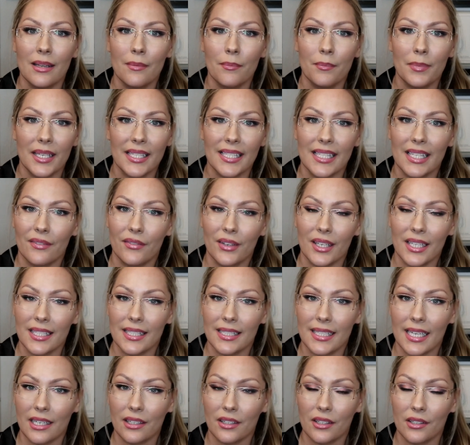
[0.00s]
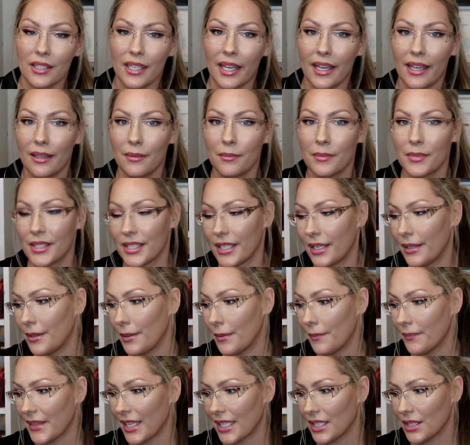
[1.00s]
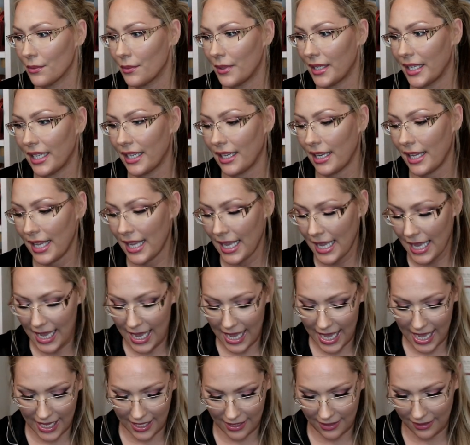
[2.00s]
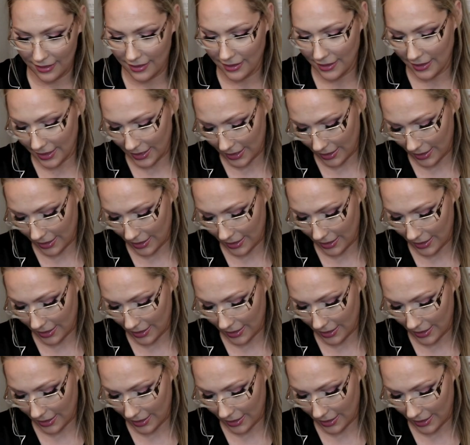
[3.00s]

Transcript: Pacific Standard Time. So that's when it ends.